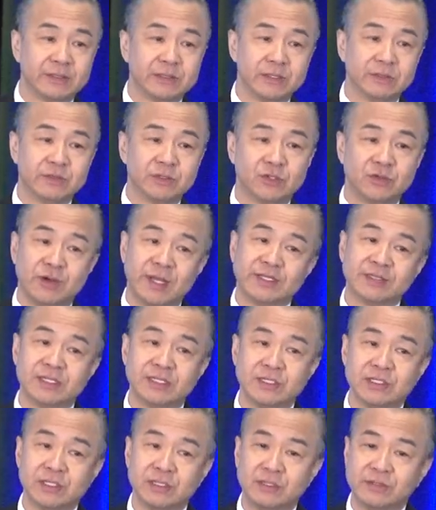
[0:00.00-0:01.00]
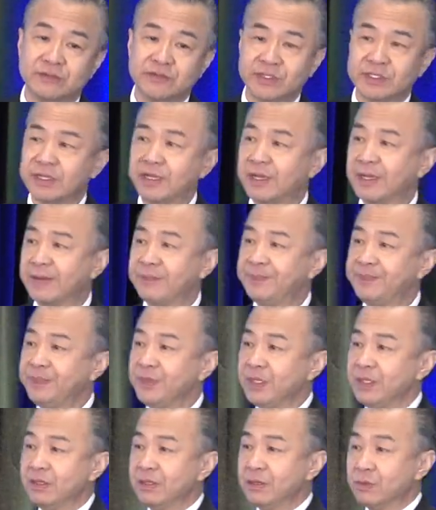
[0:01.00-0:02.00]
So transition over time,
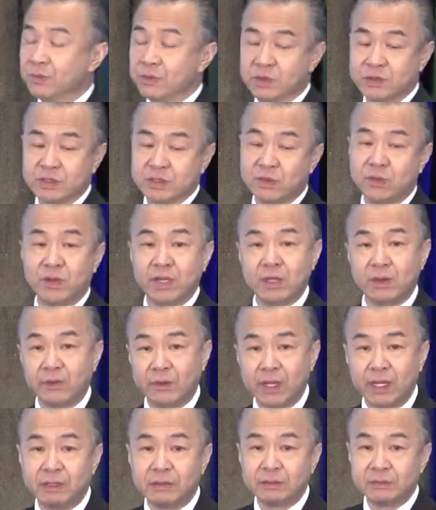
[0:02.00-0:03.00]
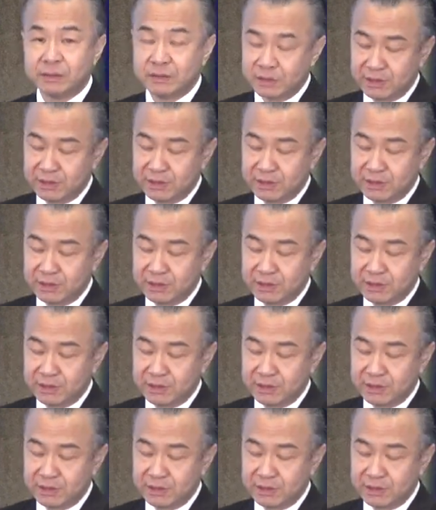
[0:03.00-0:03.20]
you know, works quite well.